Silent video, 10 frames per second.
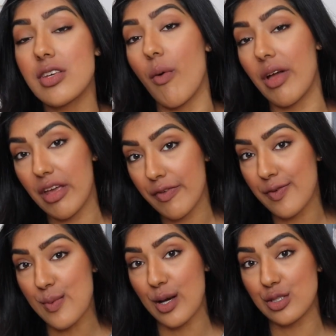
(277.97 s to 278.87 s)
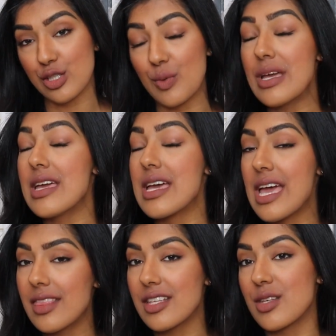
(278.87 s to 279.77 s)
So if you want to
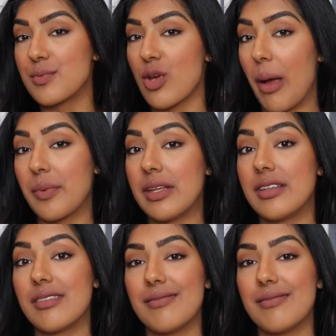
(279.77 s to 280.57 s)
hit the subscribe and